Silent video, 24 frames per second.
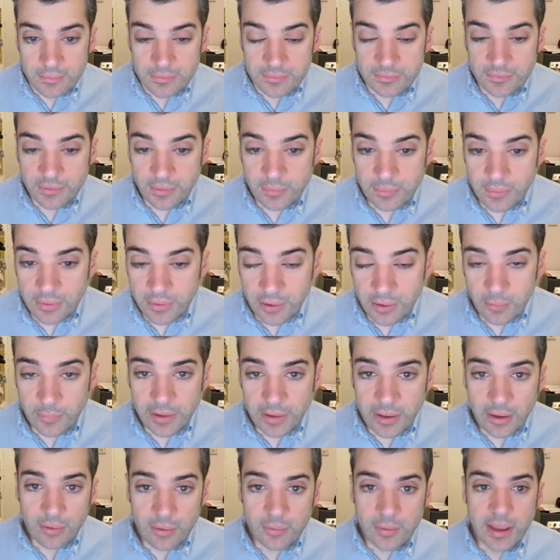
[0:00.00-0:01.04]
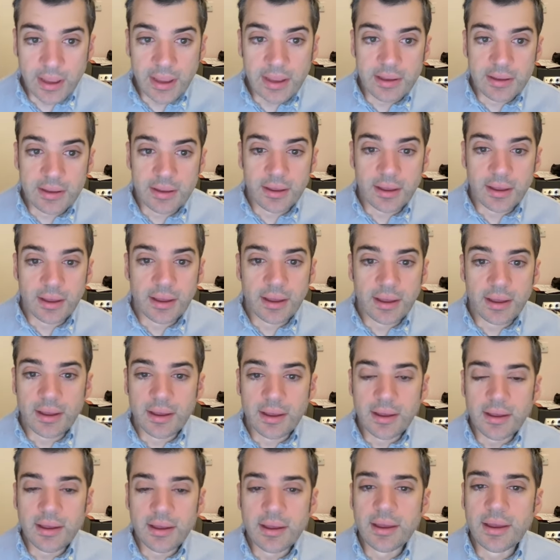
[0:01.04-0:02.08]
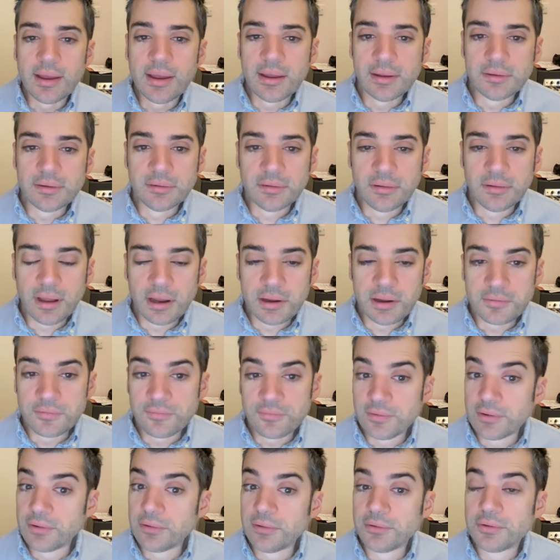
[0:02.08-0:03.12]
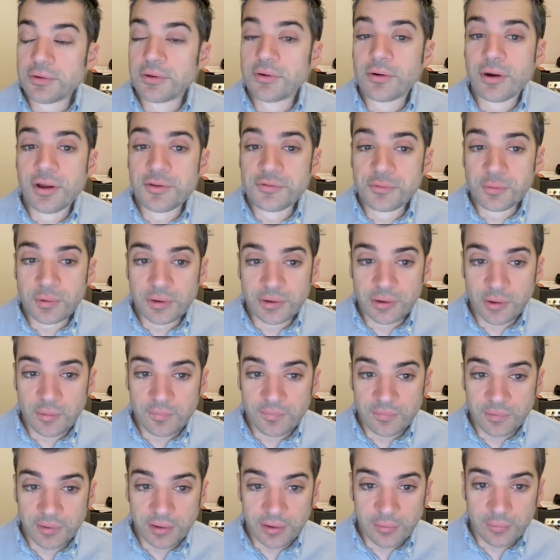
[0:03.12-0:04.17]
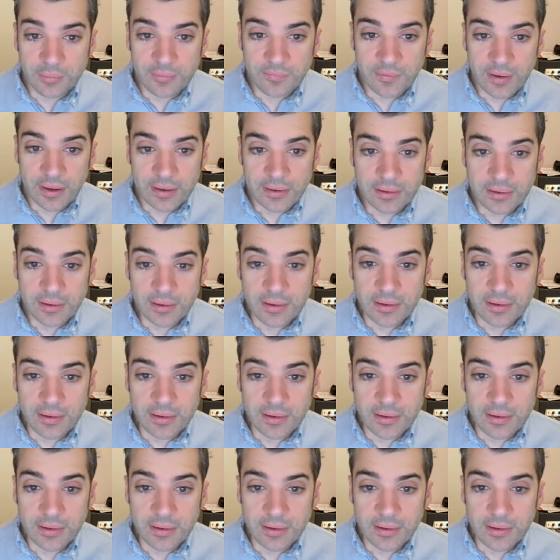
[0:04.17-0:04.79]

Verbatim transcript: So there we go, a a luck-filled crossword. Hopefully, we've had